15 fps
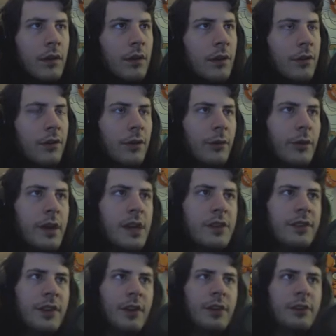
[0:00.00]
There's a
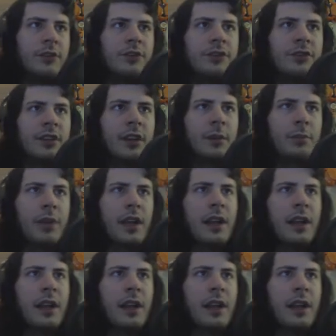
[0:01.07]
research ship